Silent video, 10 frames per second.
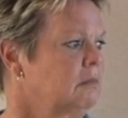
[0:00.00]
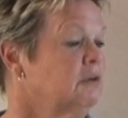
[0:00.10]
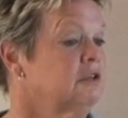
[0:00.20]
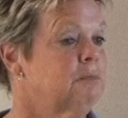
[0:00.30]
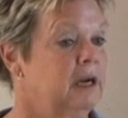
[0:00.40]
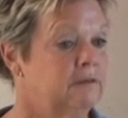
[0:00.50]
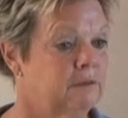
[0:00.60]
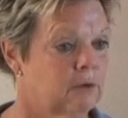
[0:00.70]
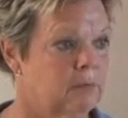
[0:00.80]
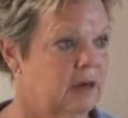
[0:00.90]
It was paid
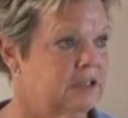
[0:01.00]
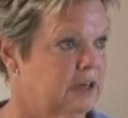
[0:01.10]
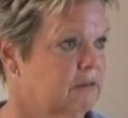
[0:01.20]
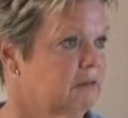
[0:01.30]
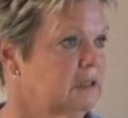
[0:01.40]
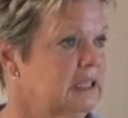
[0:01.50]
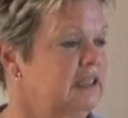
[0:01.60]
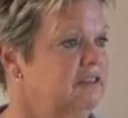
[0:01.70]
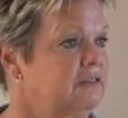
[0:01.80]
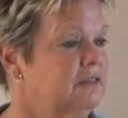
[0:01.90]
for by General
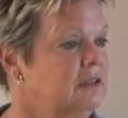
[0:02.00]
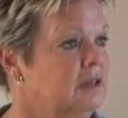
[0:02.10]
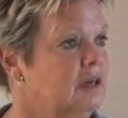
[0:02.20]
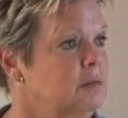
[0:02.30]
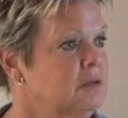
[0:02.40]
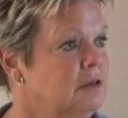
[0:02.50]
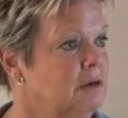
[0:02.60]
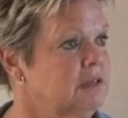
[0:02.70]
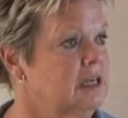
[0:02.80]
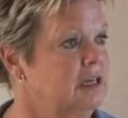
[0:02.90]
Relief, so
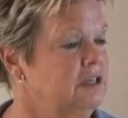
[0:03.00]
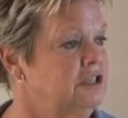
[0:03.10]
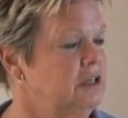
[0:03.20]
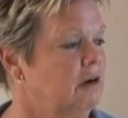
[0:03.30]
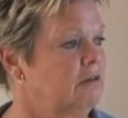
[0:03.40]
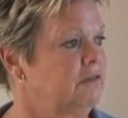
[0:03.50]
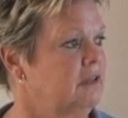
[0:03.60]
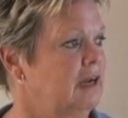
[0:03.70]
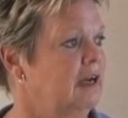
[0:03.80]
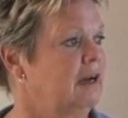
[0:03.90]
I was getting GR for
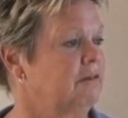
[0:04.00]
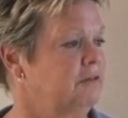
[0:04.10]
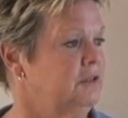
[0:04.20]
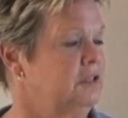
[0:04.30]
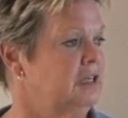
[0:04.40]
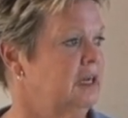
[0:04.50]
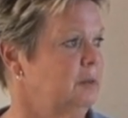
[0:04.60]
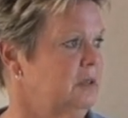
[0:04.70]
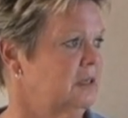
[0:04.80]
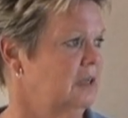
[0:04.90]
that and food
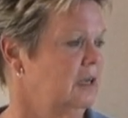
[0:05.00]
stamps.